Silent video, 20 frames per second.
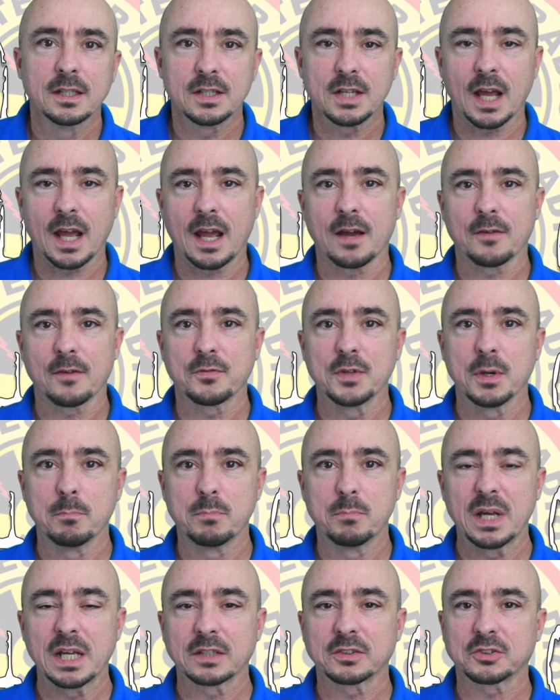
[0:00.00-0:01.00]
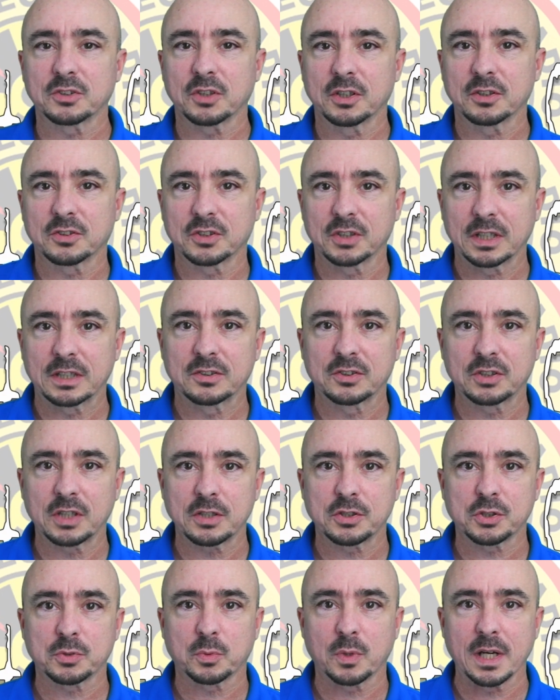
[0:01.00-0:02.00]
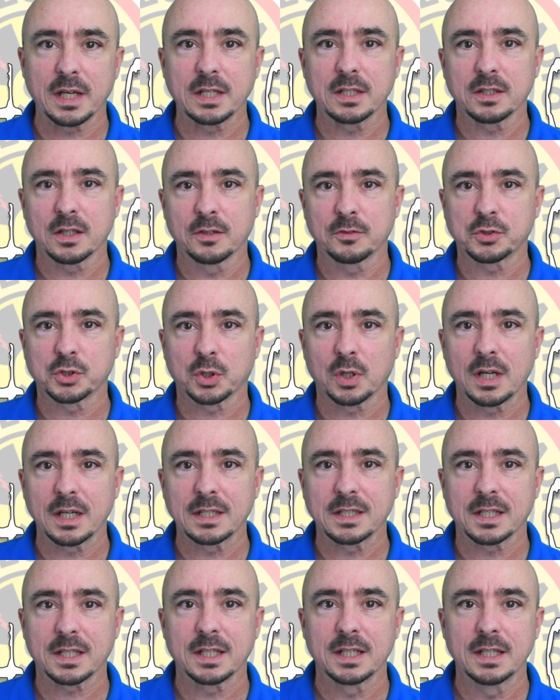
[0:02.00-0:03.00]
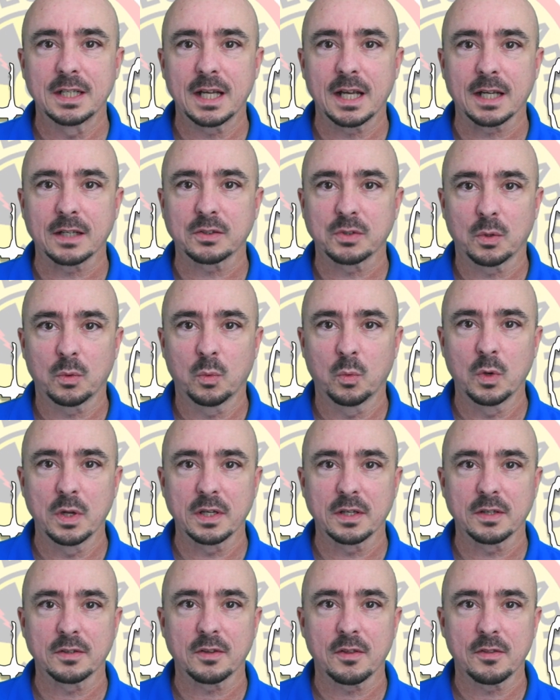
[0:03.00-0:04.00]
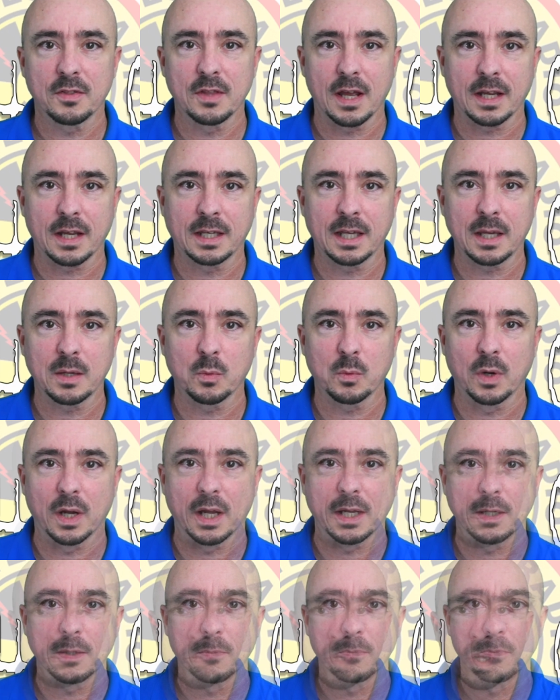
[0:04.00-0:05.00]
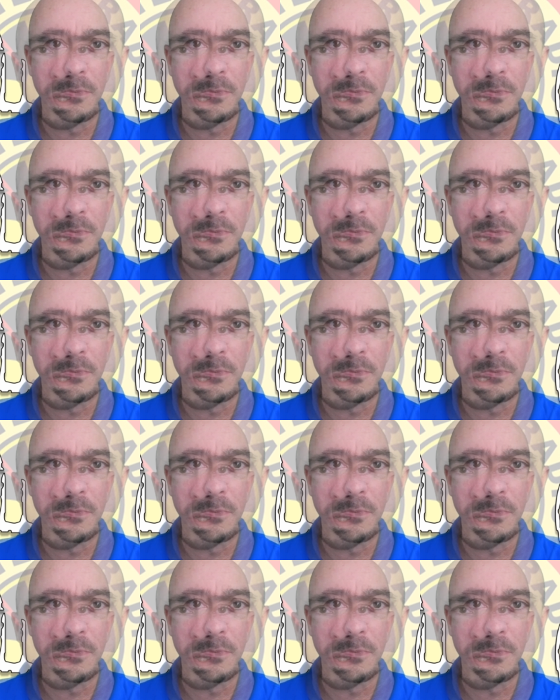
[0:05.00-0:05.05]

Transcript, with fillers: to have the best success rate of trying to connect with that gateway.